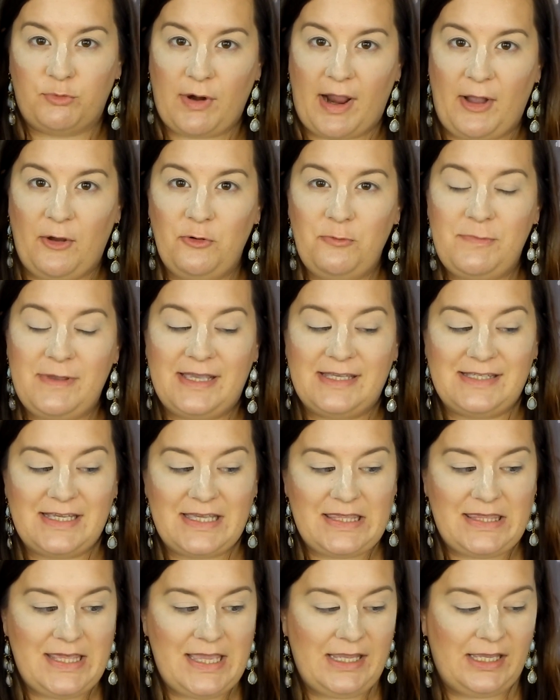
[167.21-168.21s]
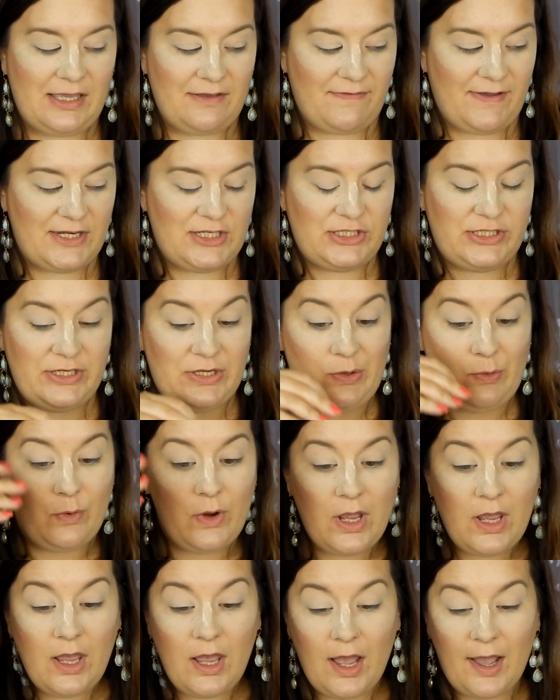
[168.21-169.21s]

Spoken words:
brown, because I think if I do